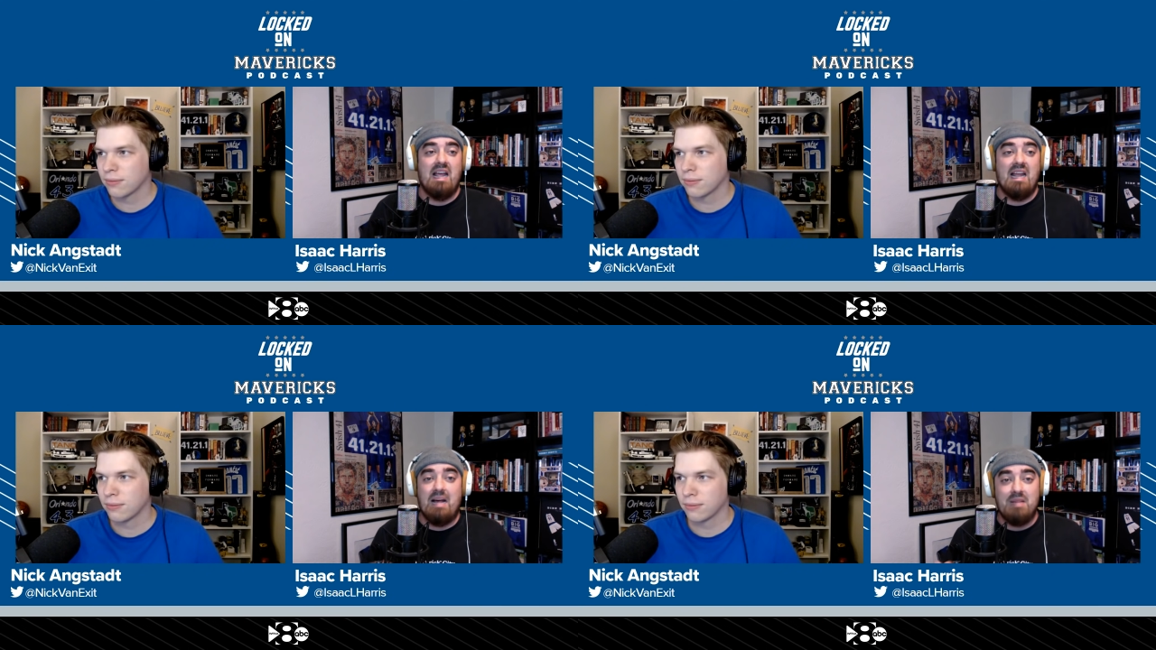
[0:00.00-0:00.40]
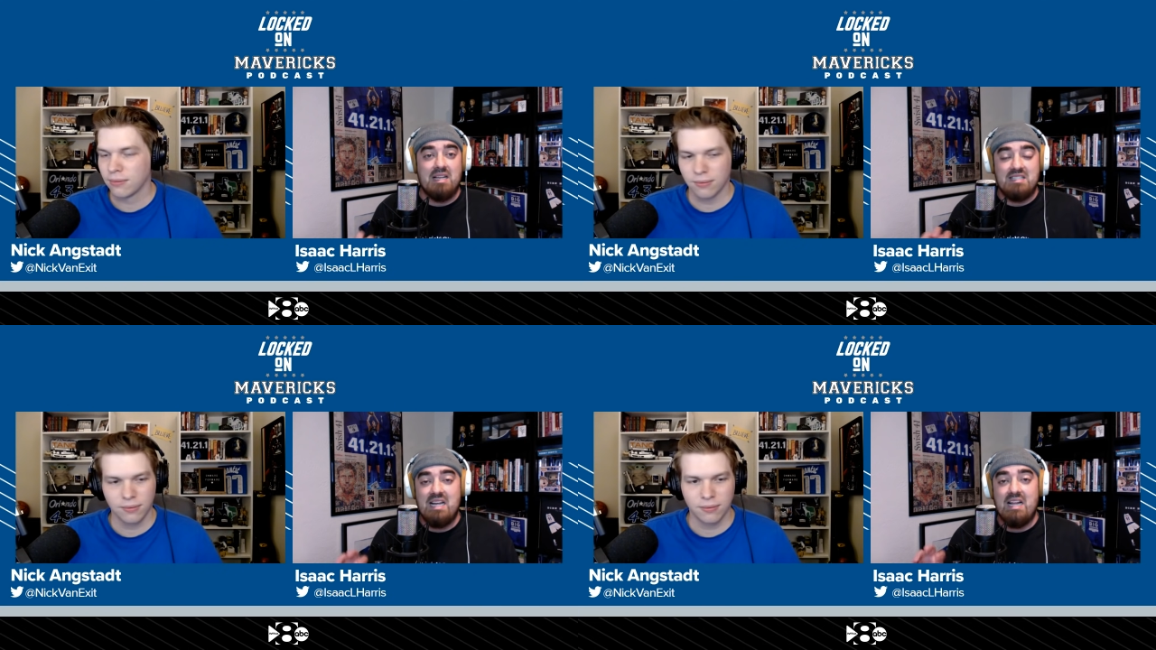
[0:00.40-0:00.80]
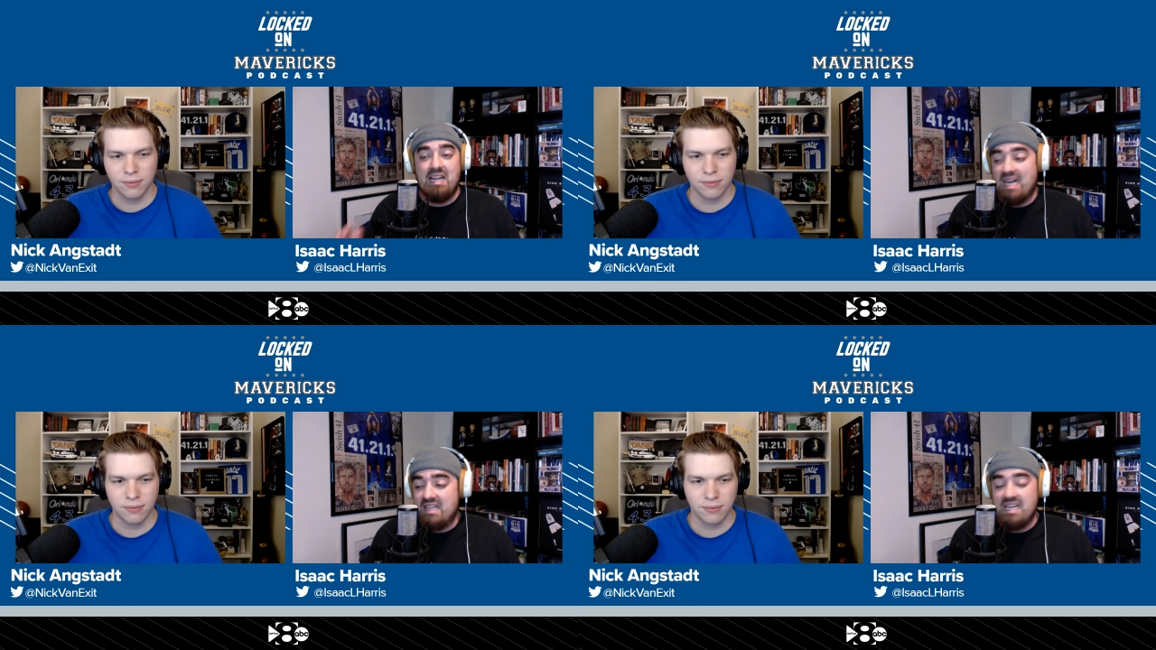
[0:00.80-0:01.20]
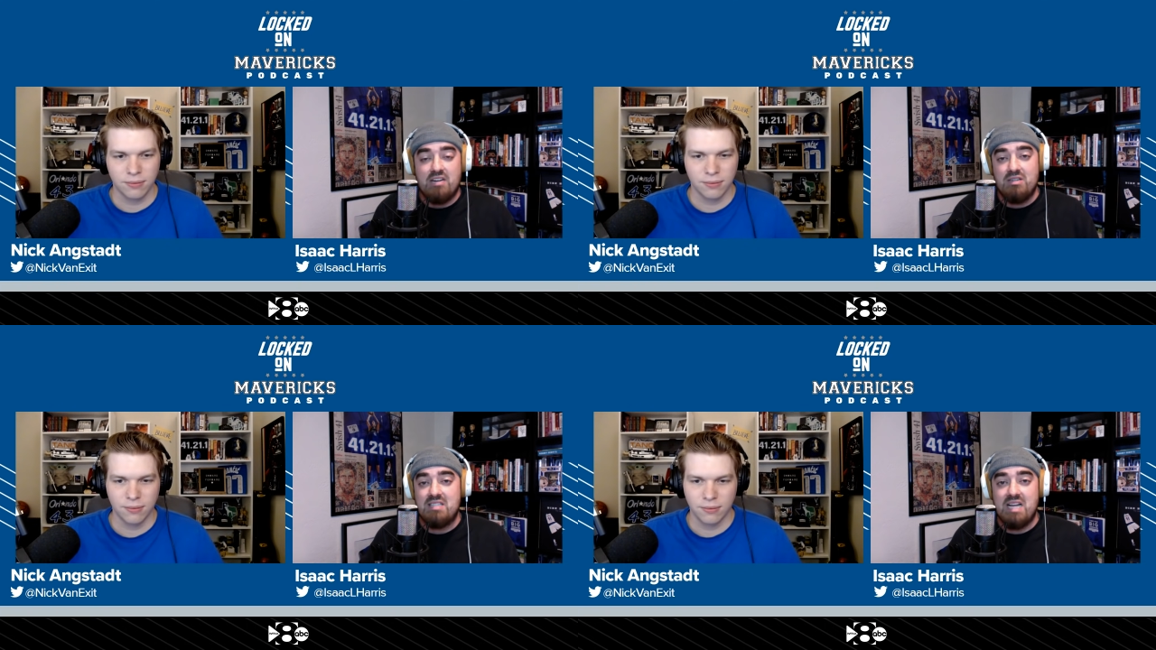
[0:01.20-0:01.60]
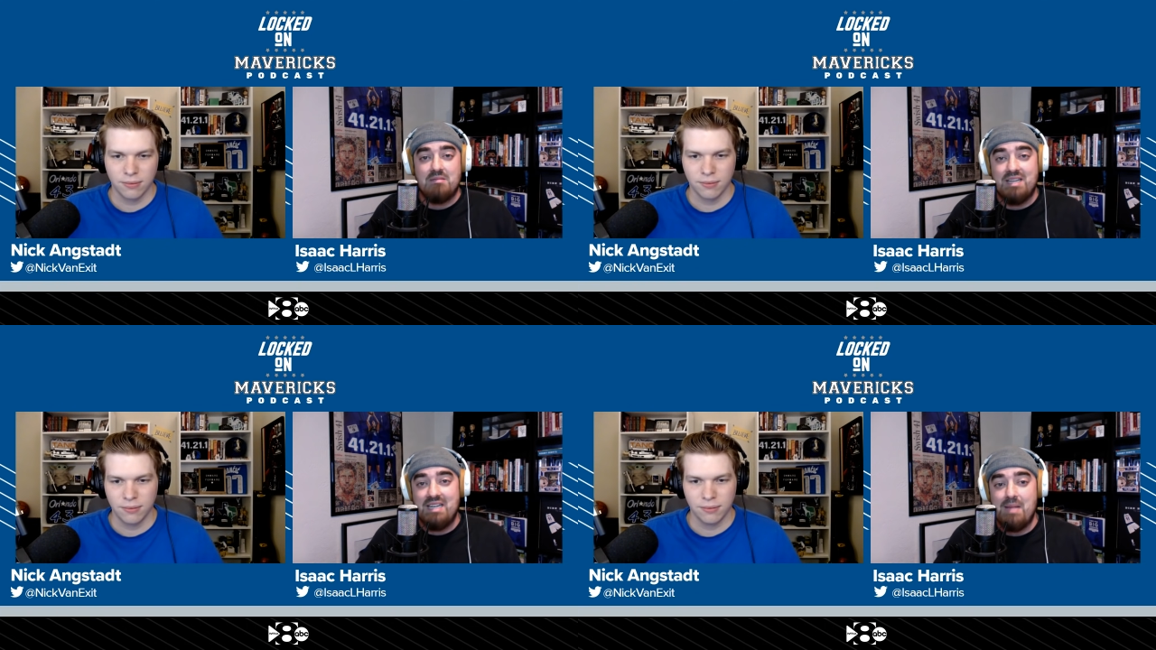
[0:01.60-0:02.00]
Speaker 1: And I'm not saying like I think
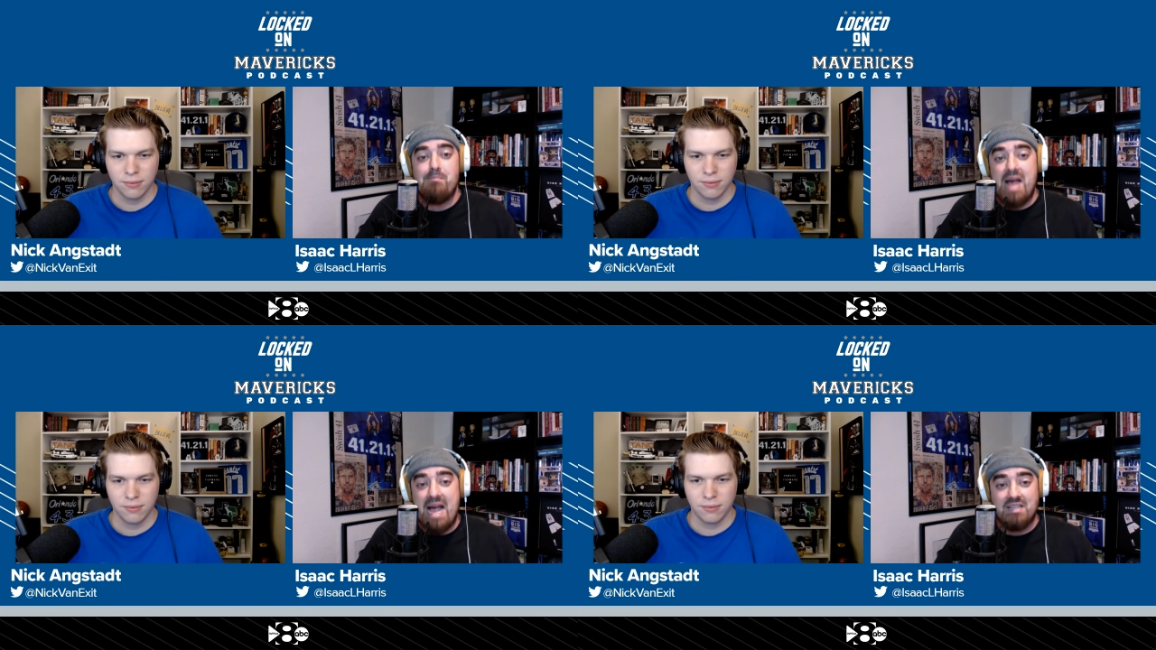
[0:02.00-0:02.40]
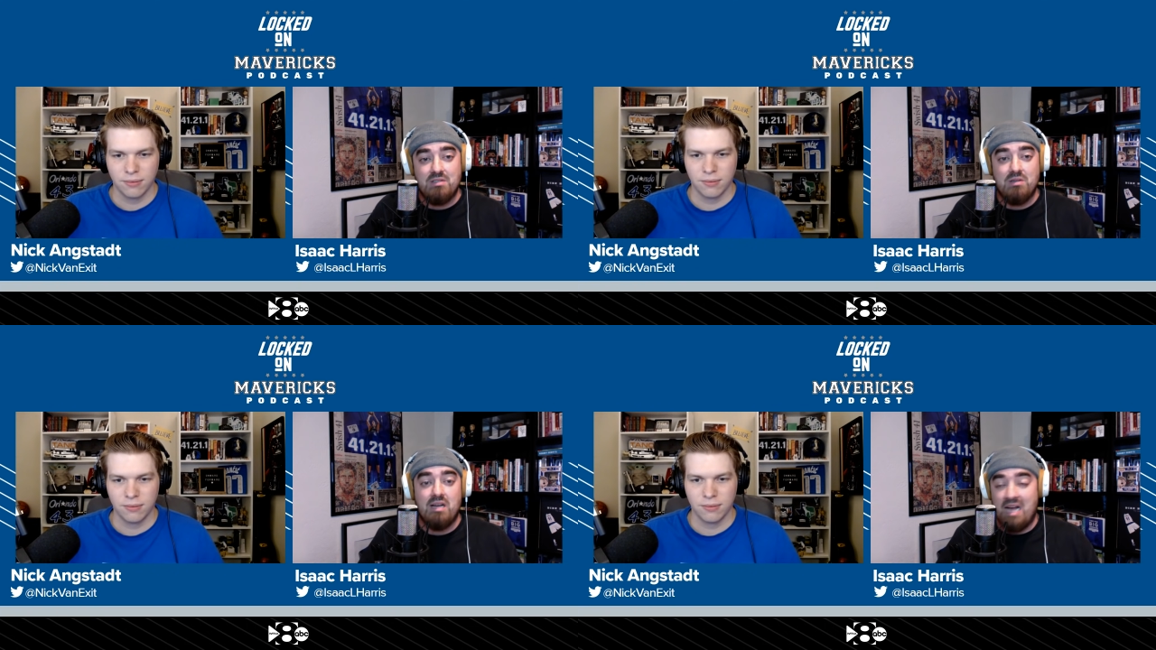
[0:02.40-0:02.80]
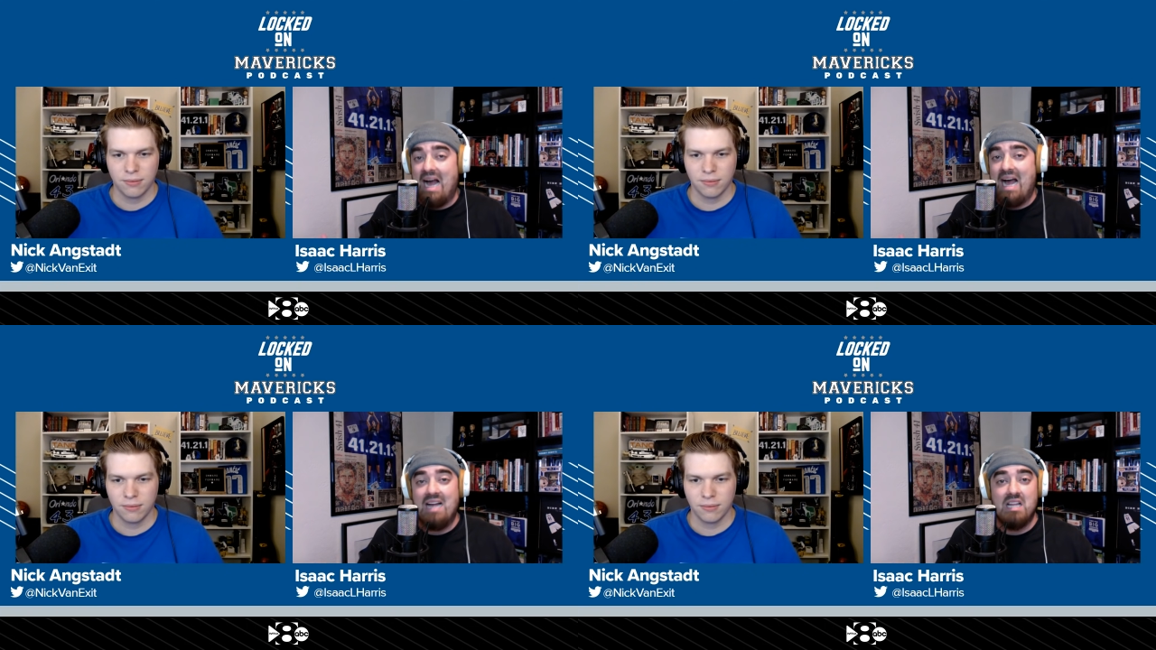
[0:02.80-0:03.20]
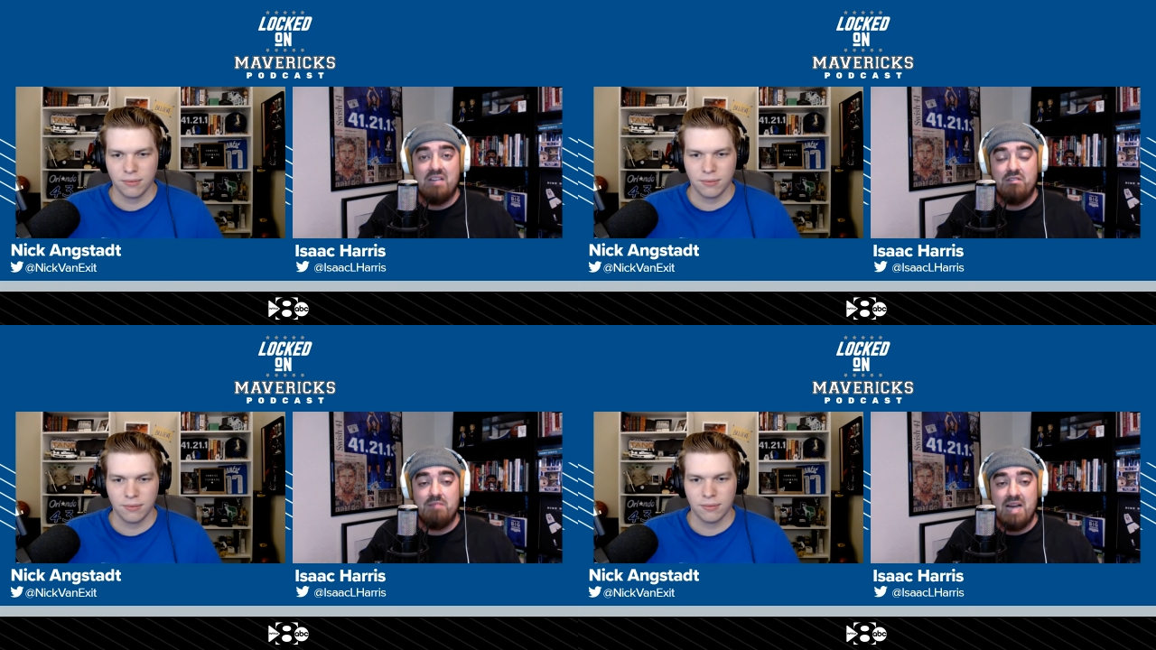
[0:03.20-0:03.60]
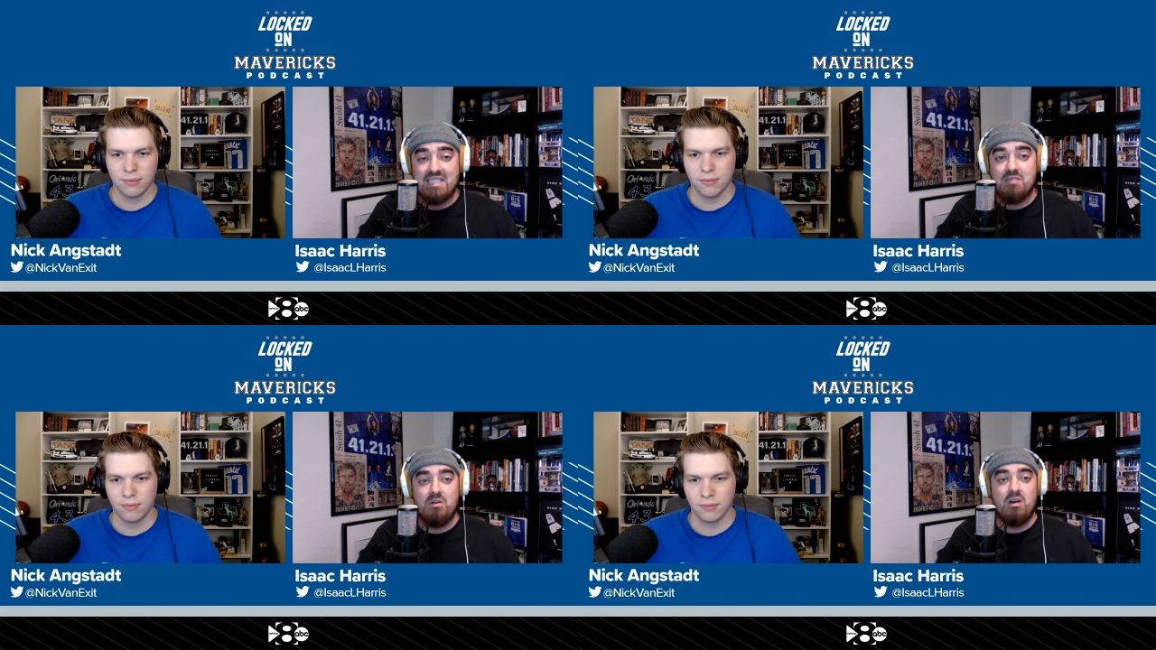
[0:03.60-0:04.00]
Kristaps can get back to a, a, high level of
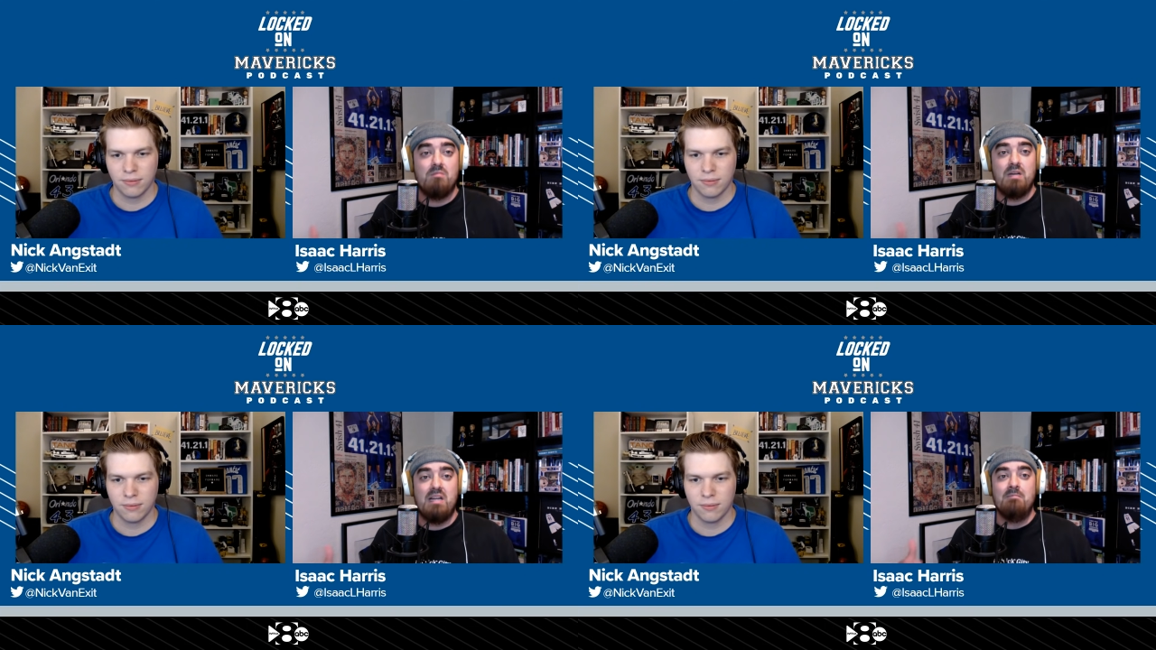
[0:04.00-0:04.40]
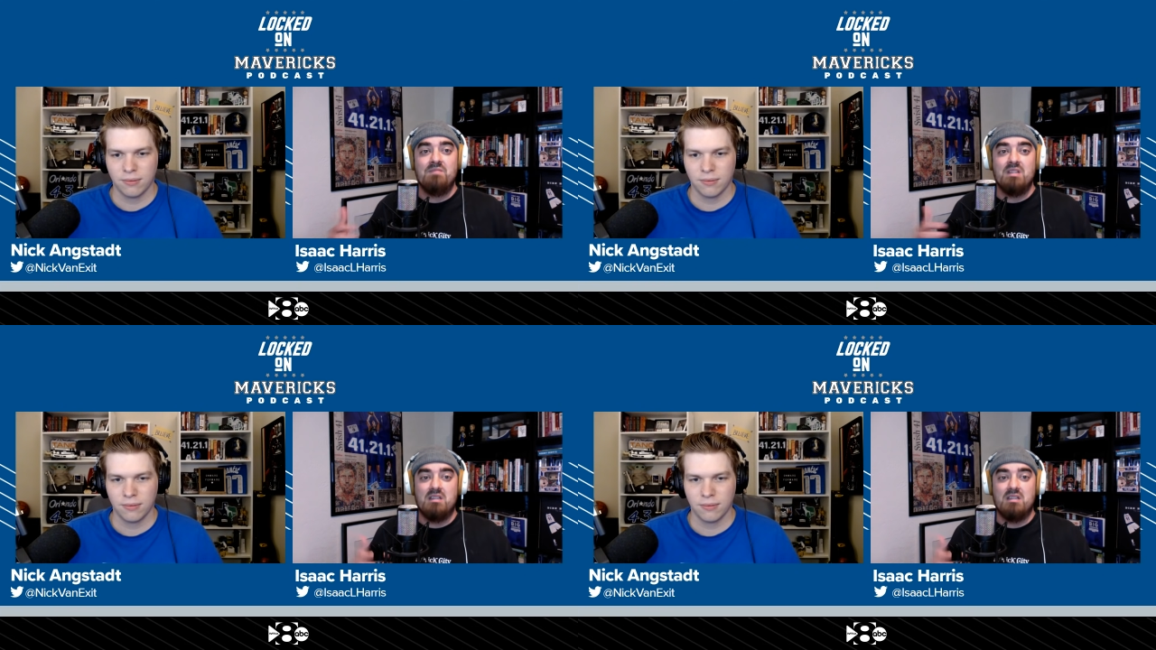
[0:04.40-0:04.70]
basketball, but